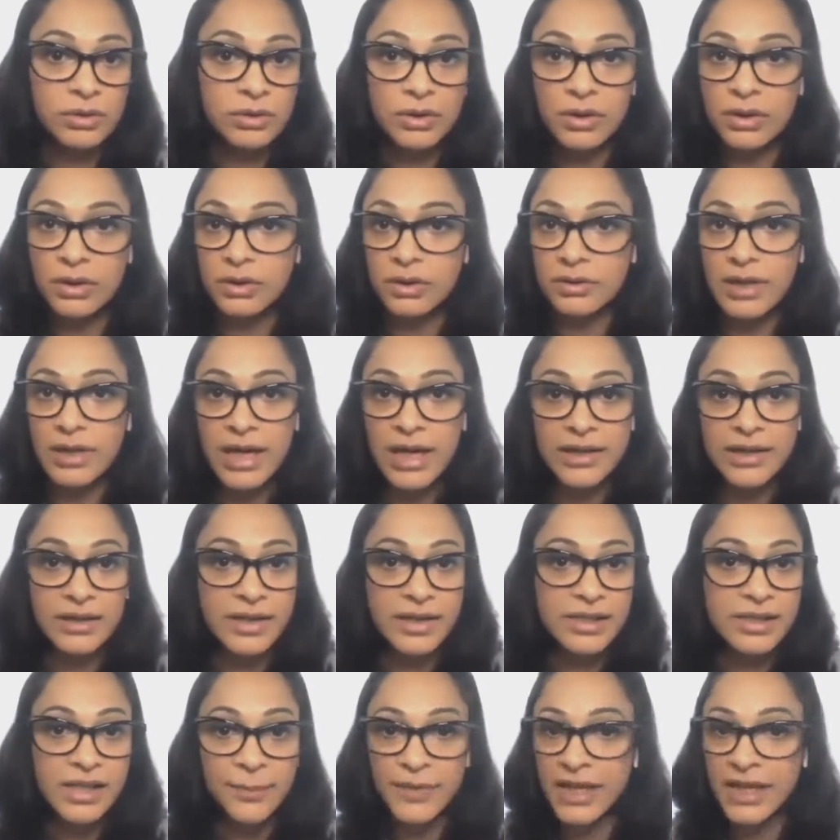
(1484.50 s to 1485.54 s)
That
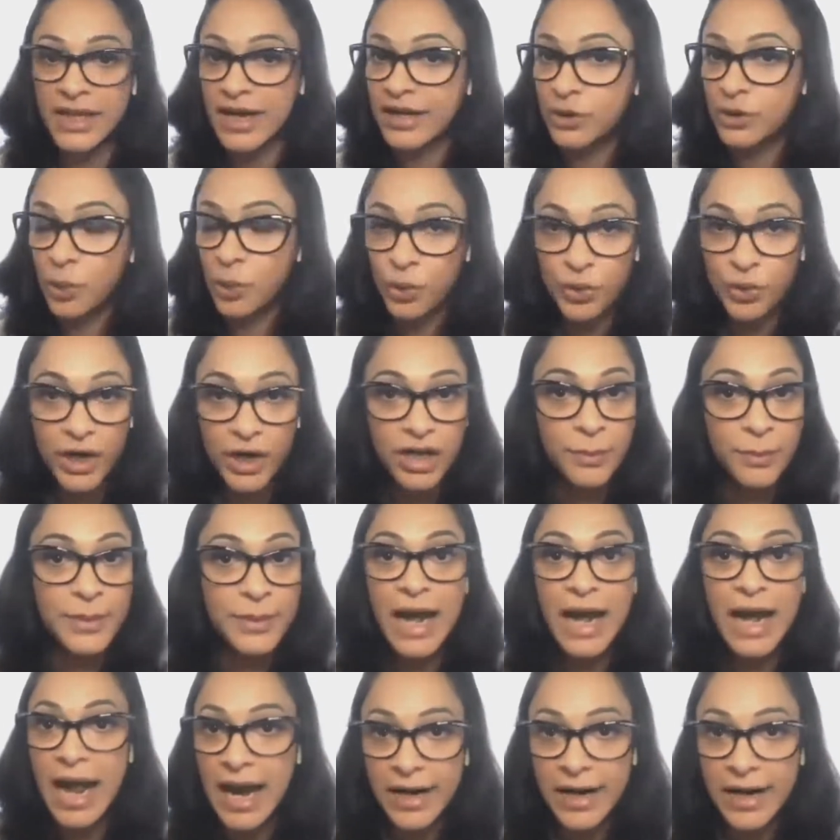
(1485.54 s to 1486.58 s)
is something I don't
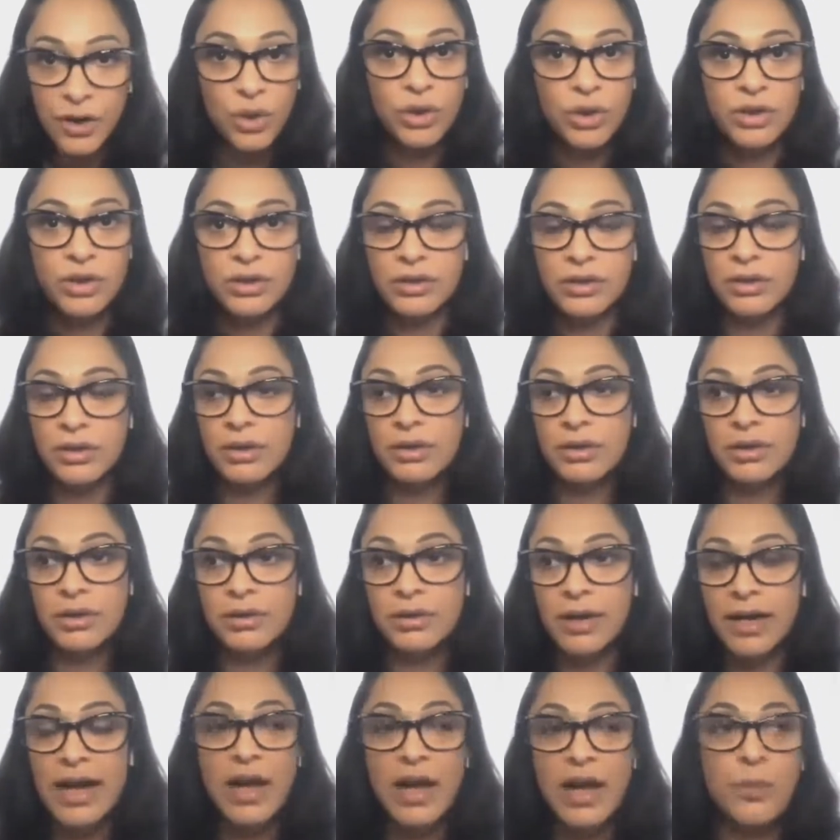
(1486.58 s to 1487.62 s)
recommend at all.
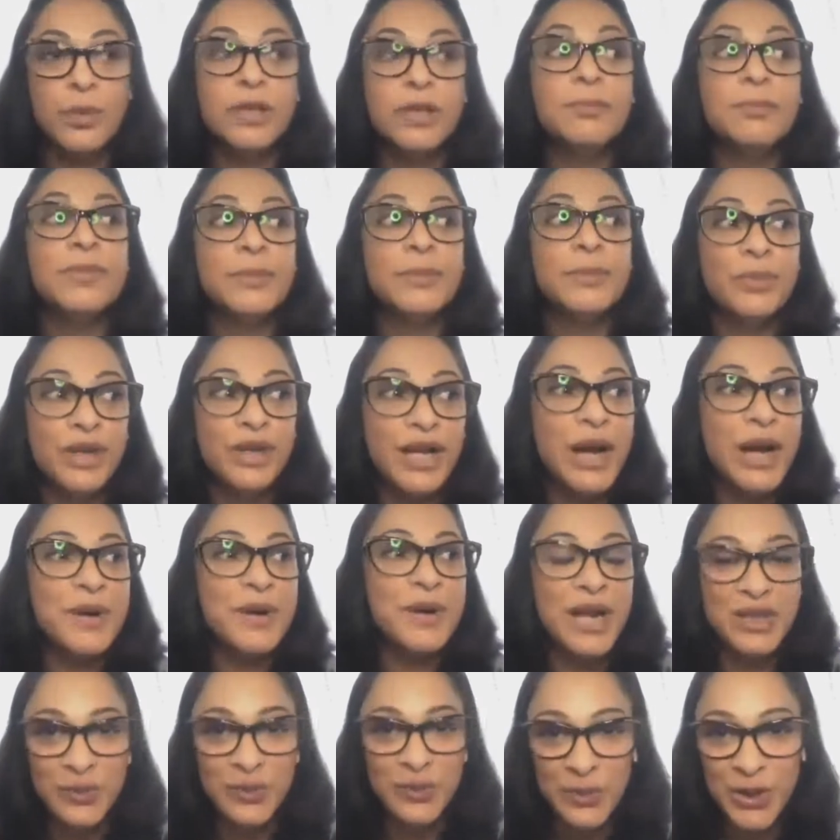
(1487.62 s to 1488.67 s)
And I will be putting up
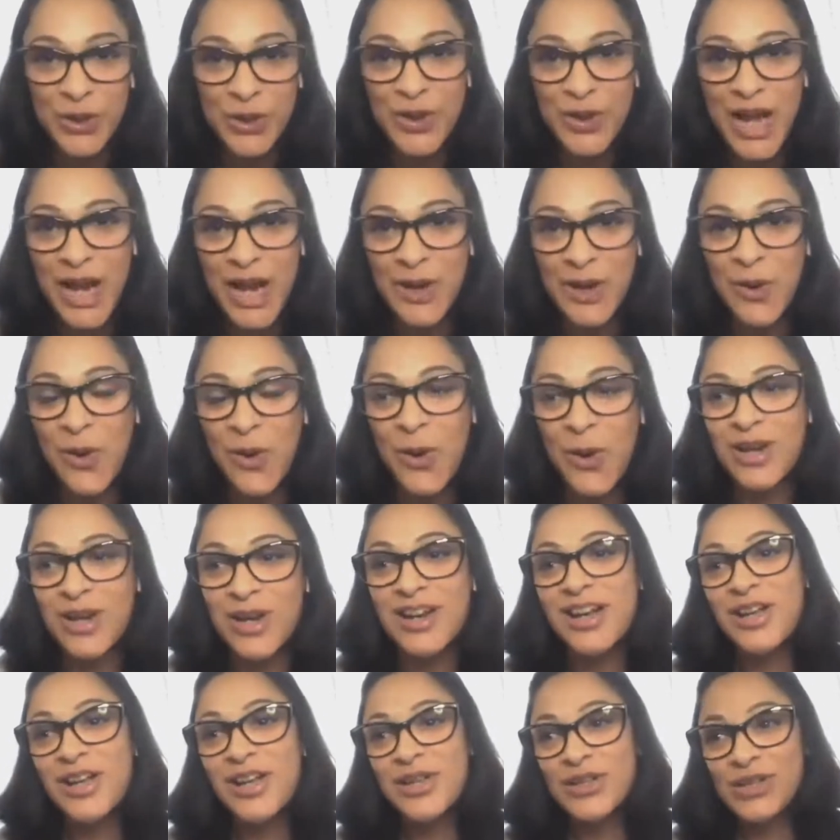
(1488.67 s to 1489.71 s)
another video on alcohol
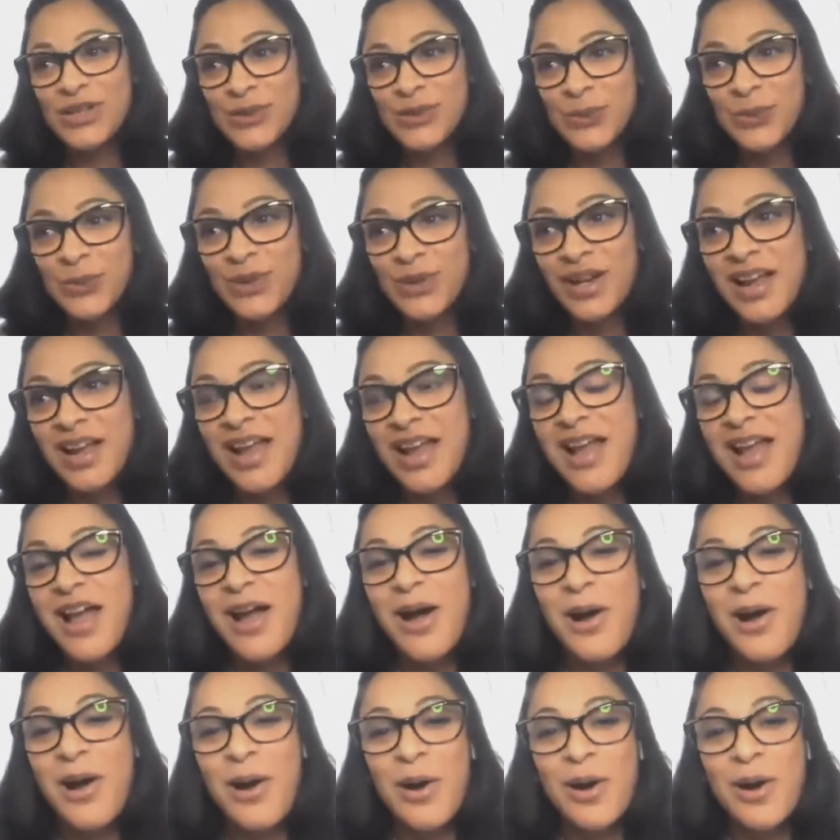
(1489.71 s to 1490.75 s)
soon.
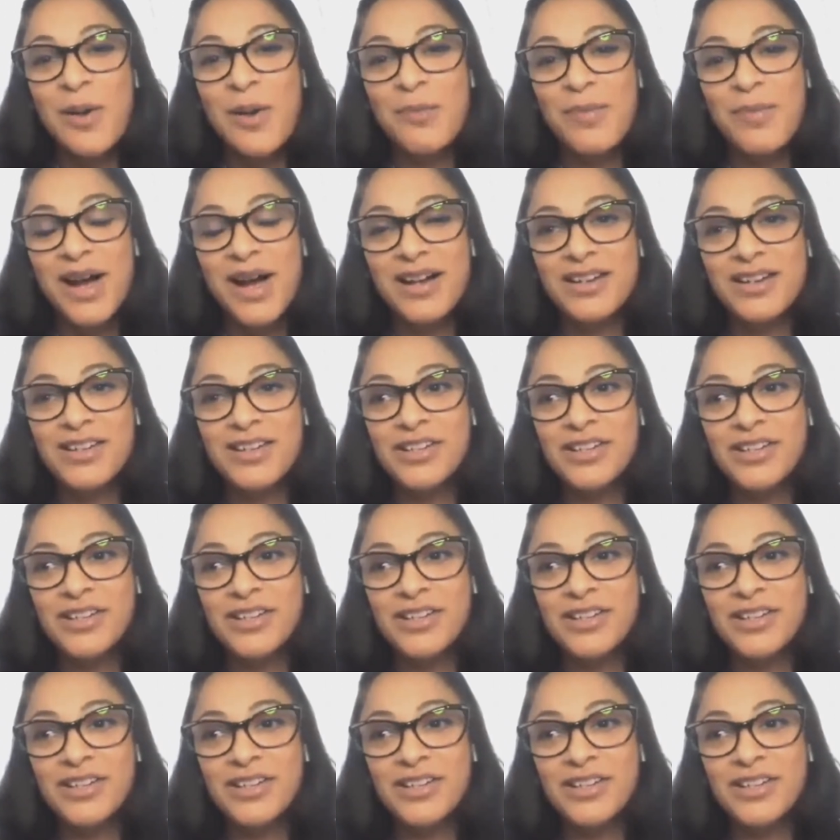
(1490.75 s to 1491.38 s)
But